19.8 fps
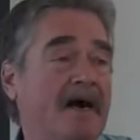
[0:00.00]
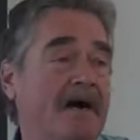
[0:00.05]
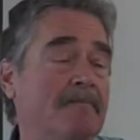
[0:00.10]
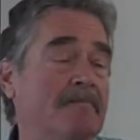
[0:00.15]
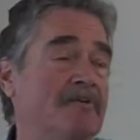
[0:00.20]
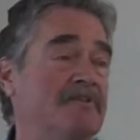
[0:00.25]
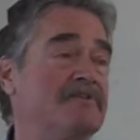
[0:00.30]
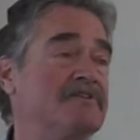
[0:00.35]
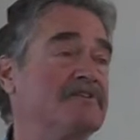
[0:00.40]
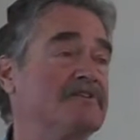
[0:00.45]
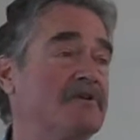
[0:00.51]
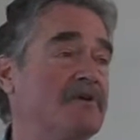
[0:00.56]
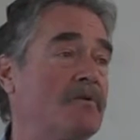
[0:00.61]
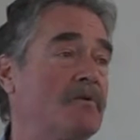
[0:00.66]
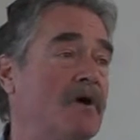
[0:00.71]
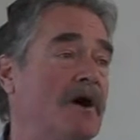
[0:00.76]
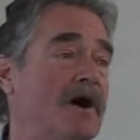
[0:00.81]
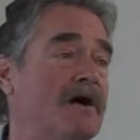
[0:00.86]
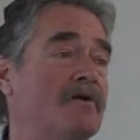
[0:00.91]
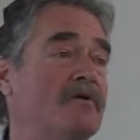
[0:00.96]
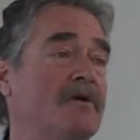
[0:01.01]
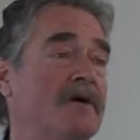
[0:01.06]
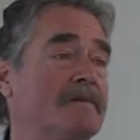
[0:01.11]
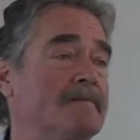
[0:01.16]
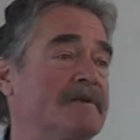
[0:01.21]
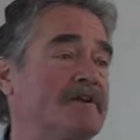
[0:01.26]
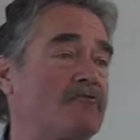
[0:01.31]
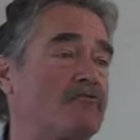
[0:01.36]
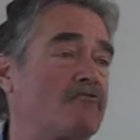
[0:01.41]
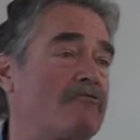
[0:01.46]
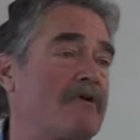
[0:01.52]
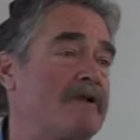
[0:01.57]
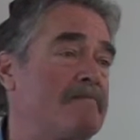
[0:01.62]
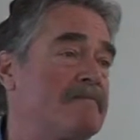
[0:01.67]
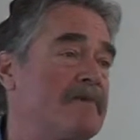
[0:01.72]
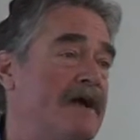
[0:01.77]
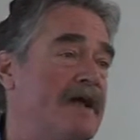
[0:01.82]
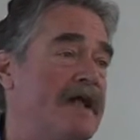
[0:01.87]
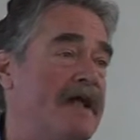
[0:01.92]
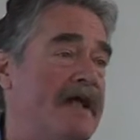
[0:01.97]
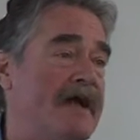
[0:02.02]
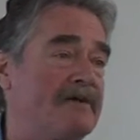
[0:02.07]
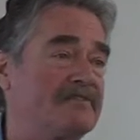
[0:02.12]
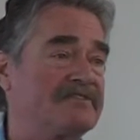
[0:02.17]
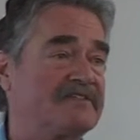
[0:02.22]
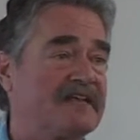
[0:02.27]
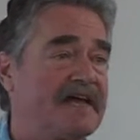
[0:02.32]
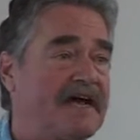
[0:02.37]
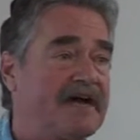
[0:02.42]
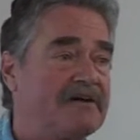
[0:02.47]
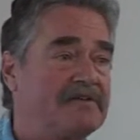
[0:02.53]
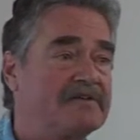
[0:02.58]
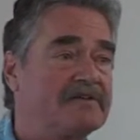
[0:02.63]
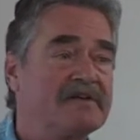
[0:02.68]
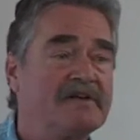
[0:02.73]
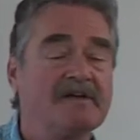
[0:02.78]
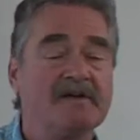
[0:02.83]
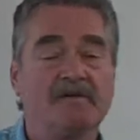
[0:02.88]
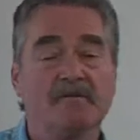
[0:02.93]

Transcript: I'm moving to Oahu, I'm going to rent my house out,